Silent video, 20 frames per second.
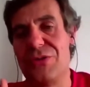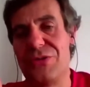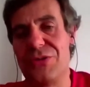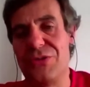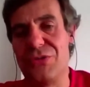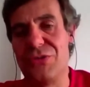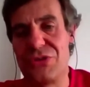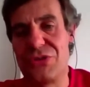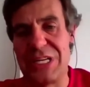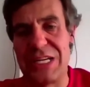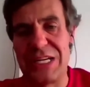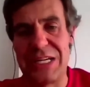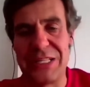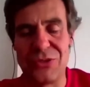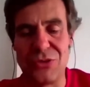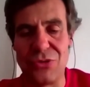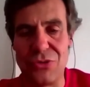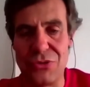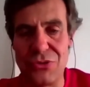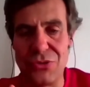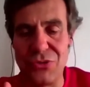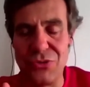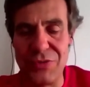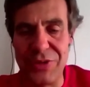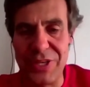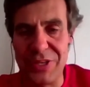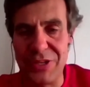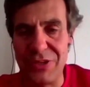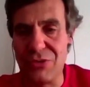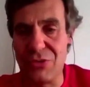through chat or through
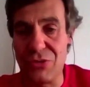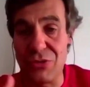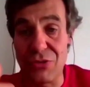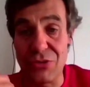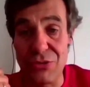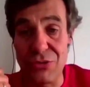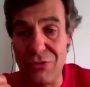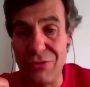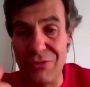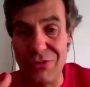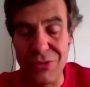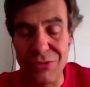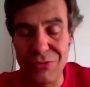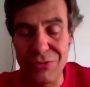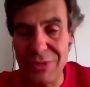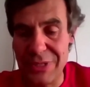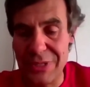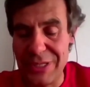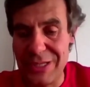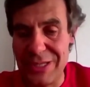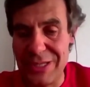video or through phone